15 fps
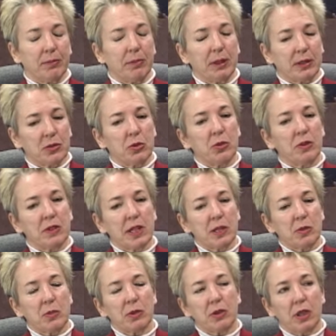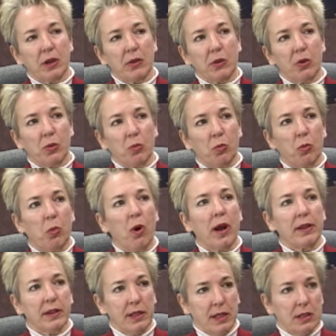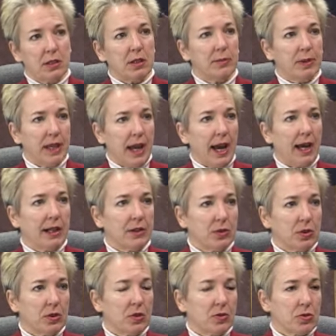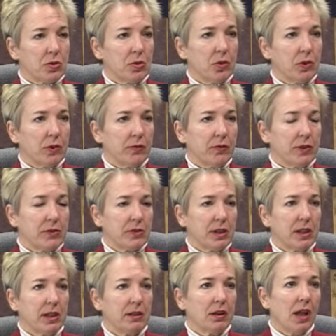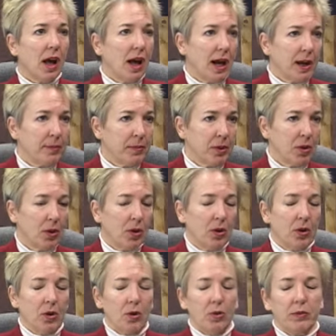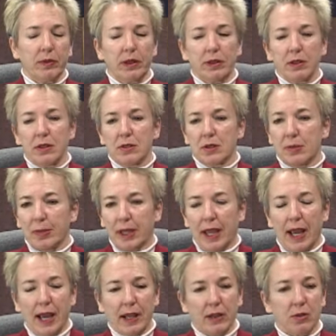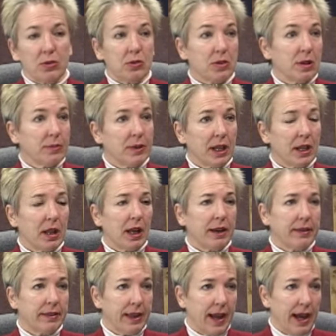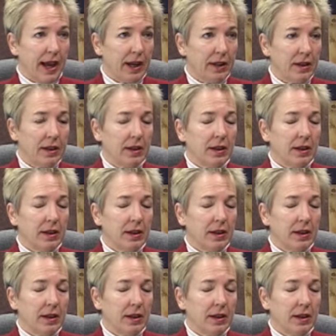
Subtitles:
but a soil test will tell you what needs to be added to the soil, if there's any lime that needs to be added or something like that.